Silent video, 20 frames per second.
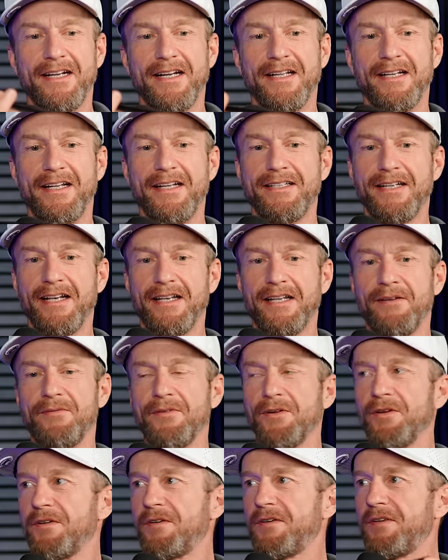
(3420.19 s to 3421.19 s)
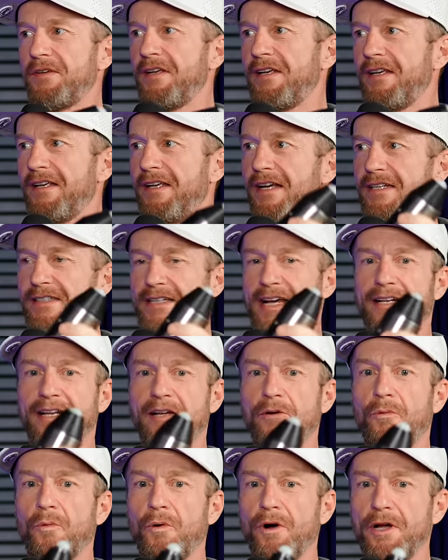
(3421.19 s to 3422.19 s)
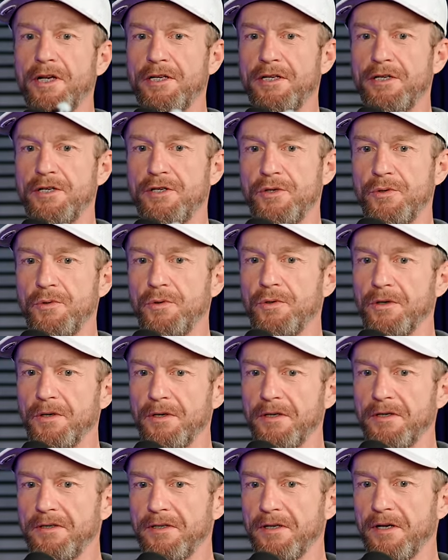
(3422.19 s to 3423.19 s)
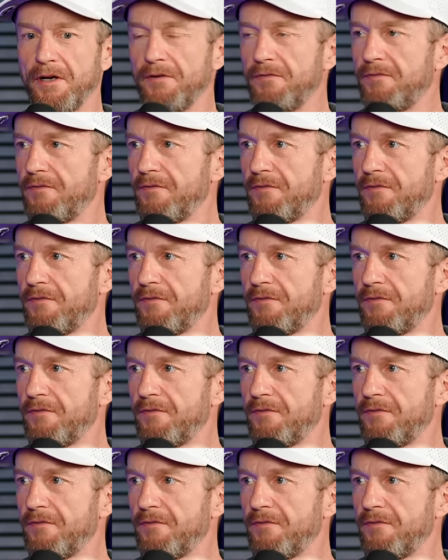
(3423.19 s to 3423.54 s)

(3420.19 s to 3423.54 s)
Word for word: and it delivers exactly one joule of